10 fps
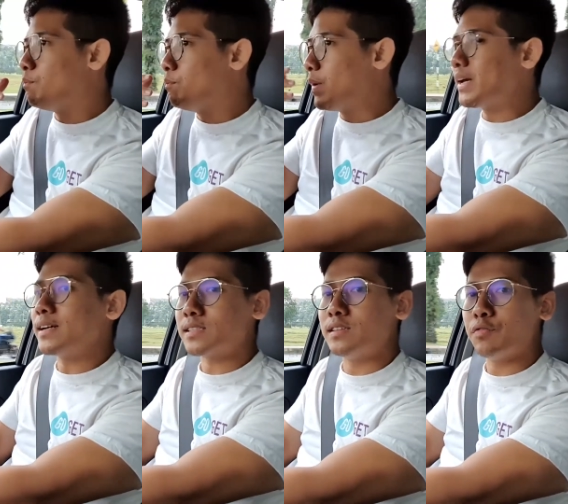
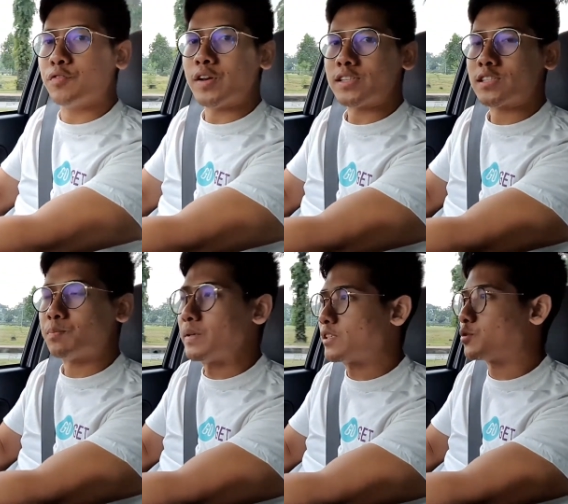biggest difference
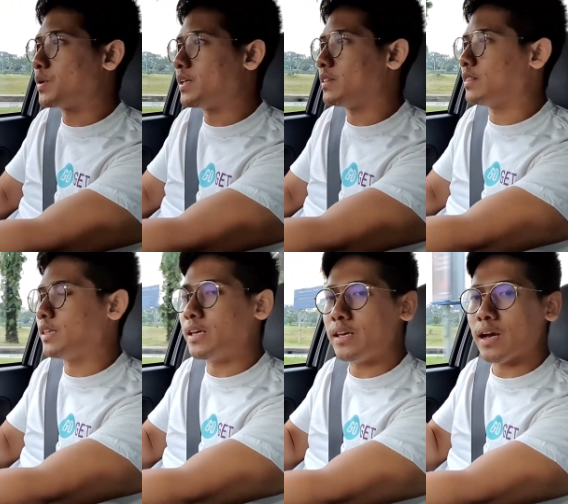between
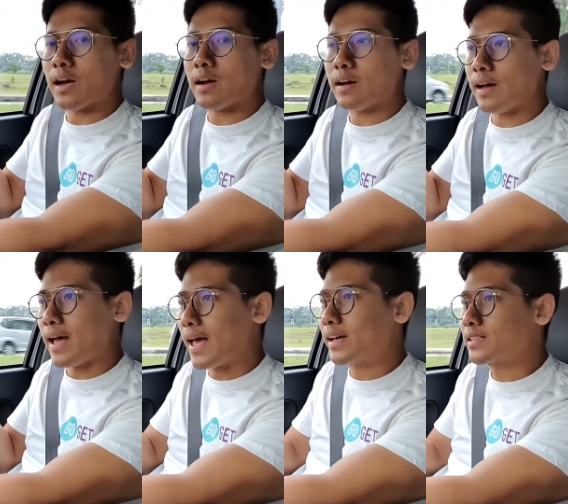the
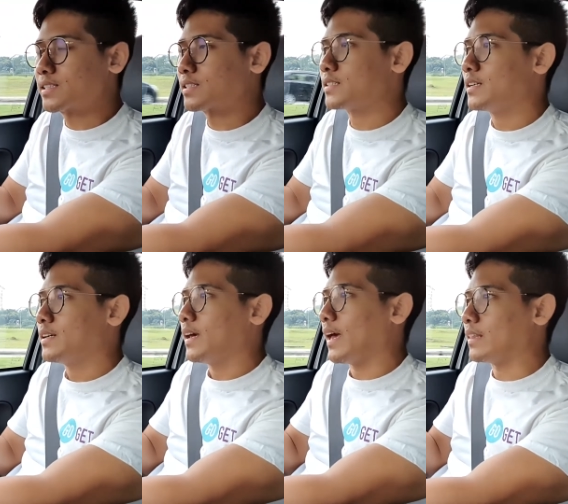X
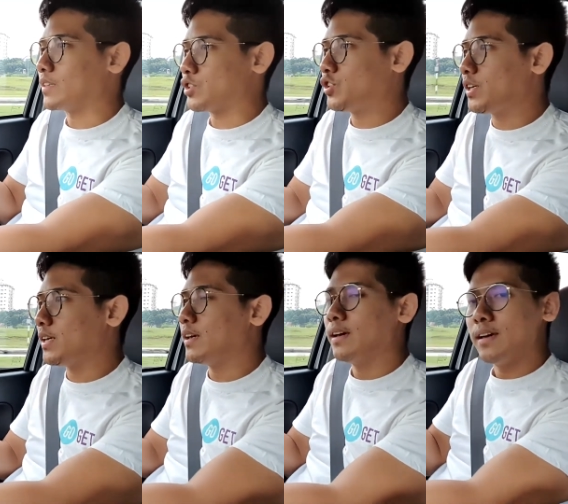and the G